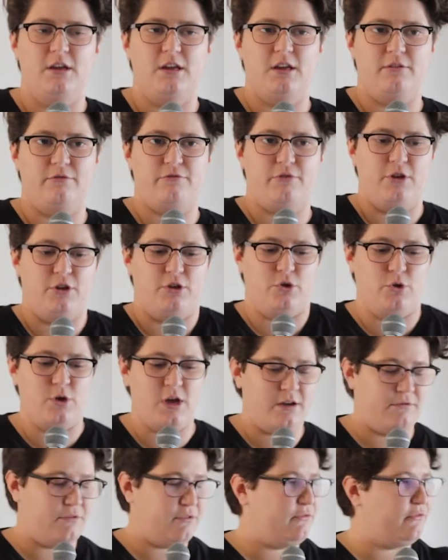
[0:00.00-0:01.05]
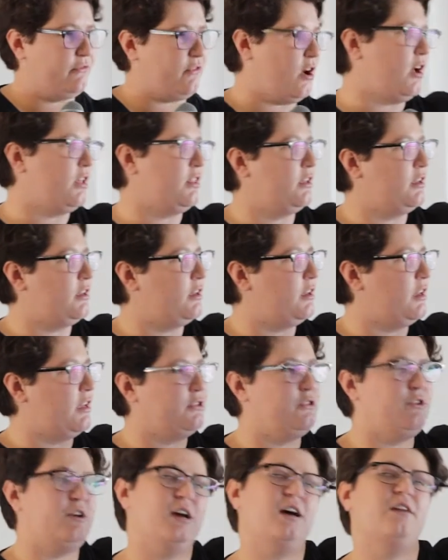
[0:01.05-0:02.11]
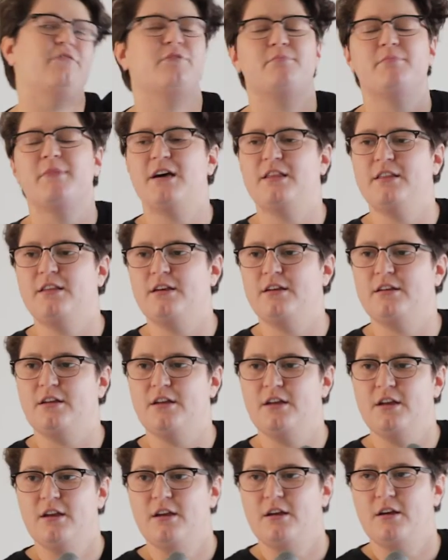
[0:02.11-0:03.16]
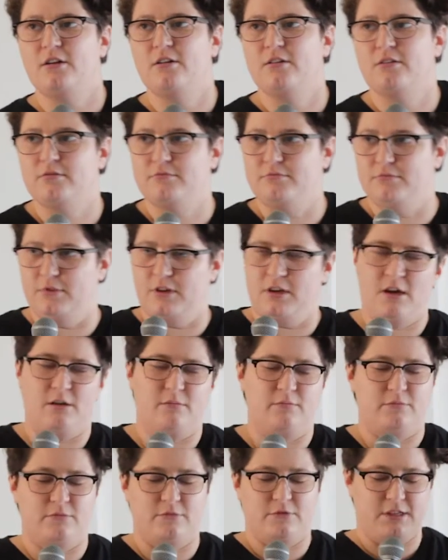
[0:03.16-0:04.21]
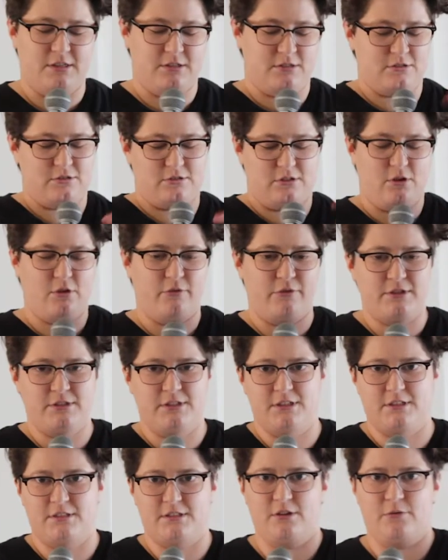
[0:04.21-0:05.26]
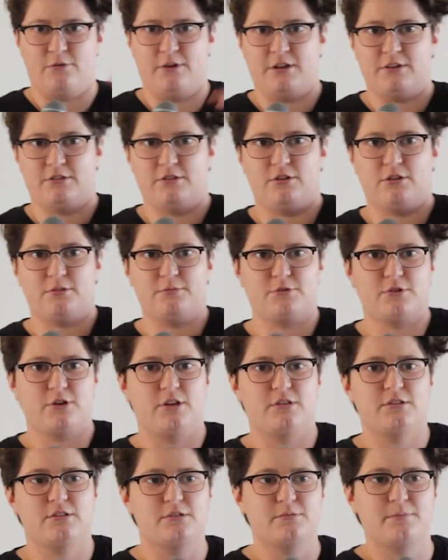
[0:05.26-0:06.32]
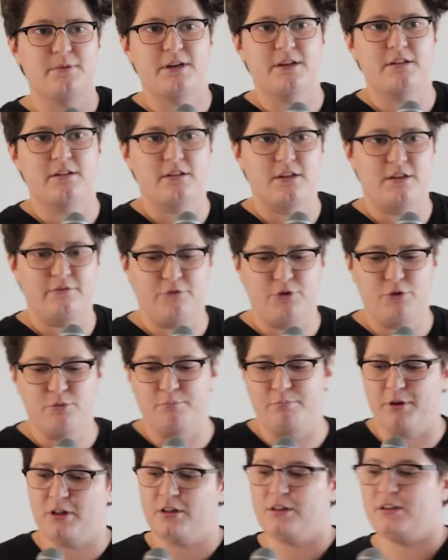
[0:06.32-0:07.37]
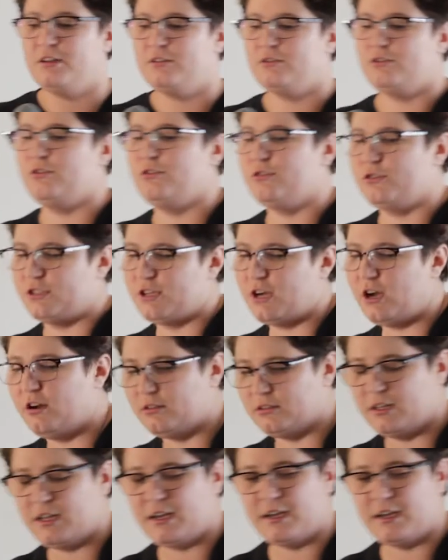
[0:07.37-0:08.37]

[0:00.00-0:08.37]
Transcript: If you have a father and you have a mother, there's obviously extenuating circumstances, but if you build into your child,